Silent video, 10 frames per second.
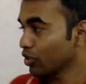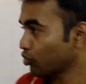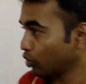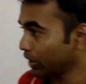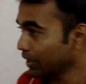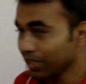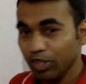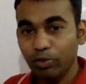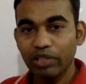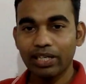So in
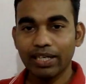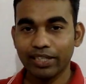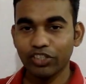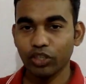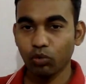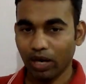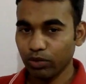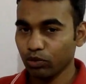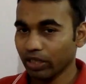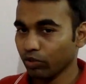this particular lecture
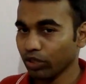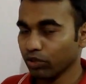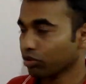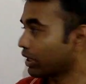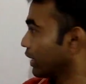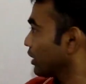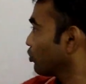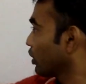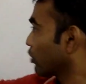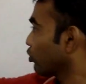what we are going to study,
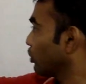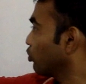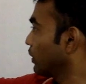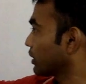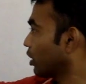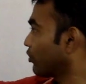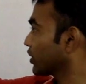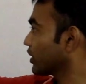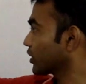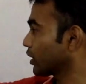we will
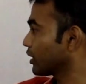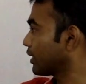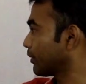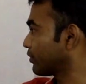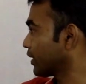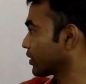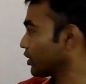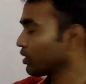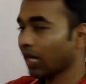obviously study the definition